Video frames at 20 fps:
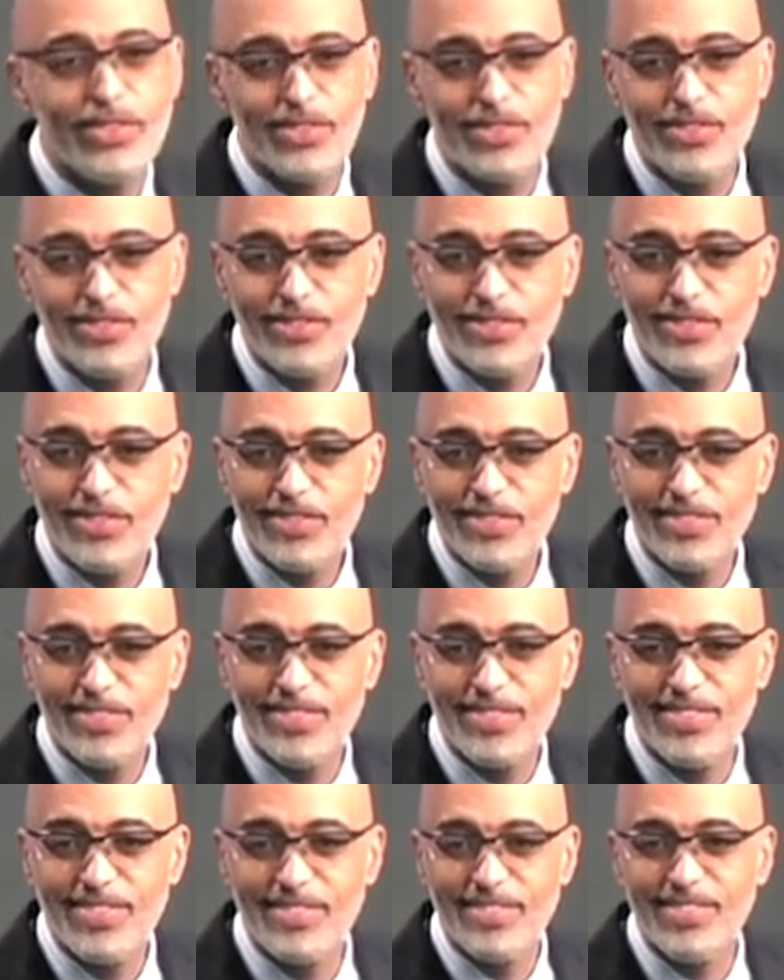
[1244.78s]

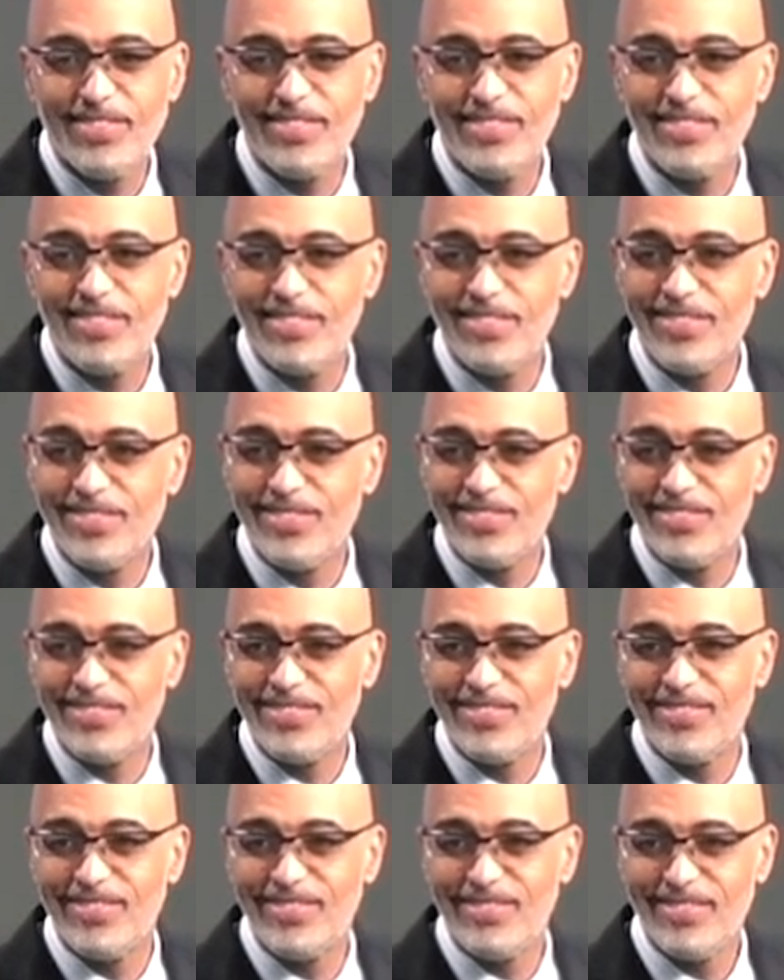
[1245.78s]

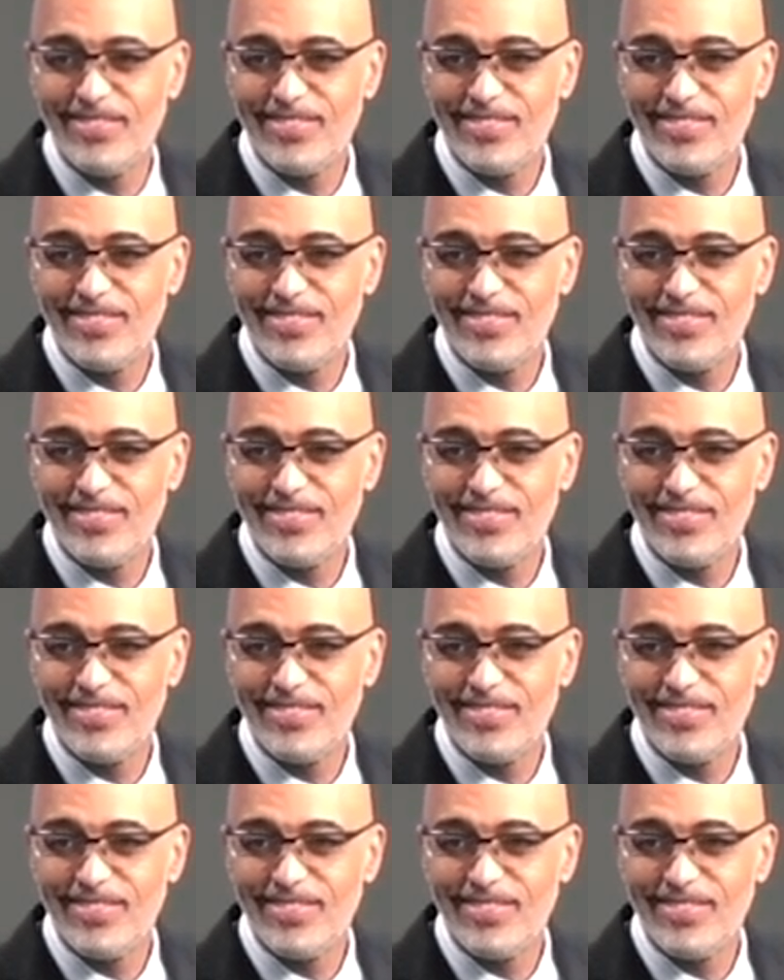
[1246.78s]
[no speech]